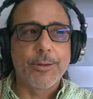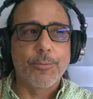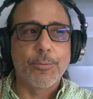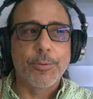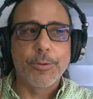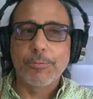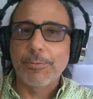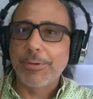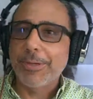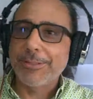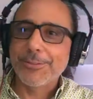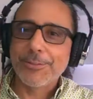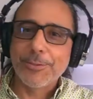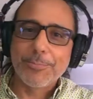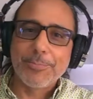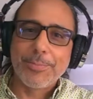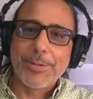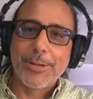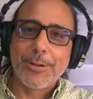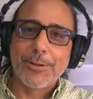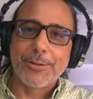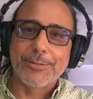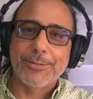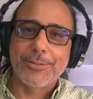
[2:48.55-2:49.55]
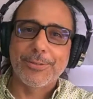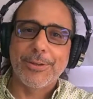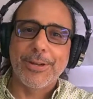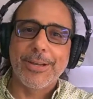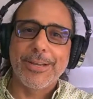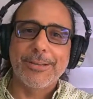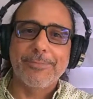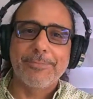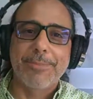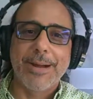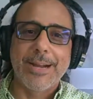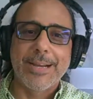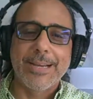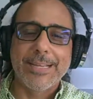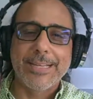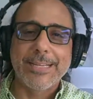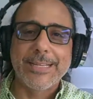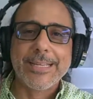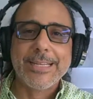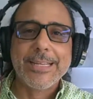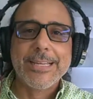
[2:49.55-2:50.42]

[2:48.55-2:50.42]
We really don't belong to anybody.